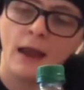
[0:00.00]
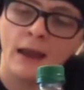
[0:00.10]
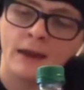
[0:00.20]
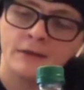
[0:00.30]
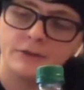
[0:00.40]

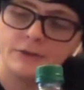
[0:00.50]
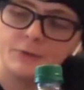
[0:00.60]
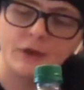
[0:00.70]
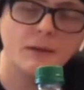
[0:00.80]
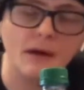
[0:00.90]
And
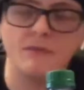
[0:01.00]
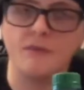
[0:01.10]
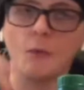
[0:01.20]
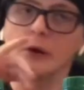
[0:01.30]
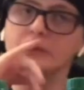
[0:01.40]
you get about
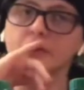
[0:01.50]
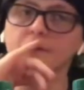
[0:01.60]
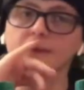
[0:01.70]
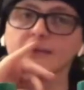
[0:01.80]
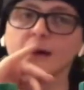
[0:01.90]
40
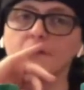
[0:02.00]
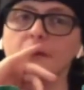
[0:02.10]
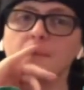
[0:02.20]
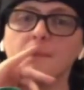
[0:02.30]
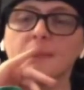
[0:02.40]
servings out of it.